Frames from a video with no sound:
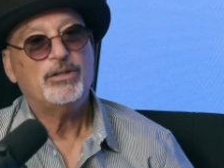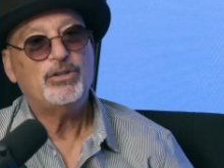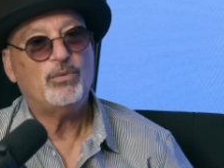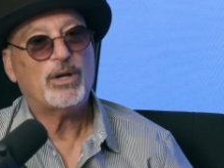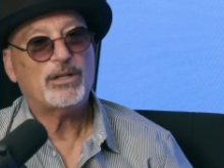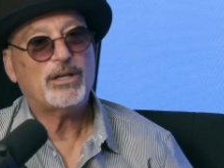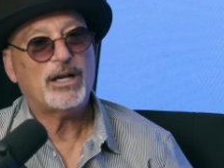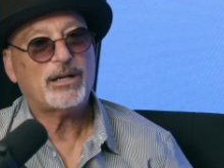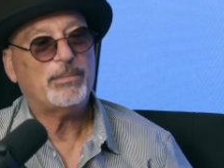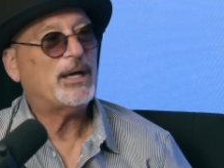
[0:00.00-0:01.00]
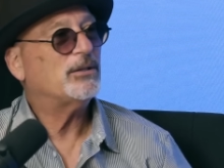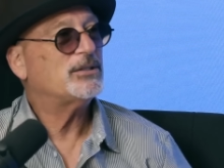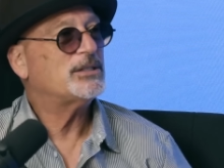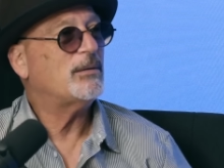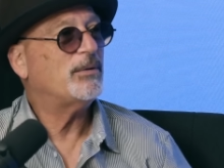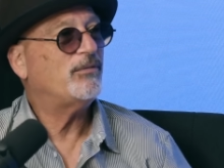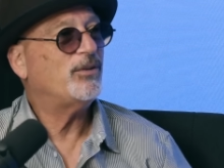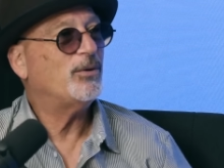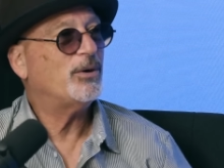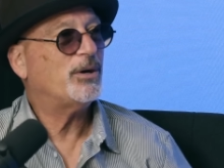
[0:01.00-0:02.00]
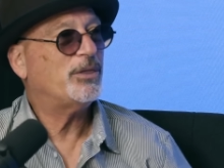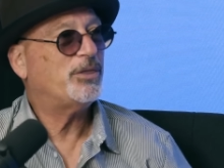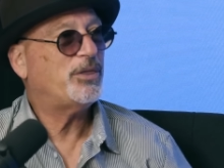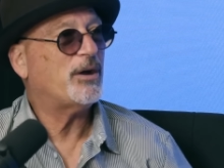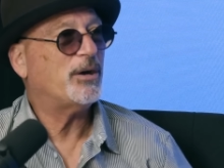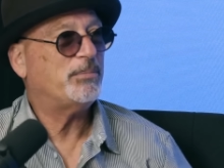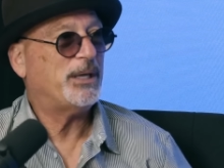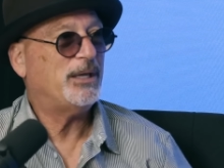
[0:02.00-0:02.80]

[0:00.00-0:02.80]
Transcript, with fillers: Do you want to talk about some of your therapy?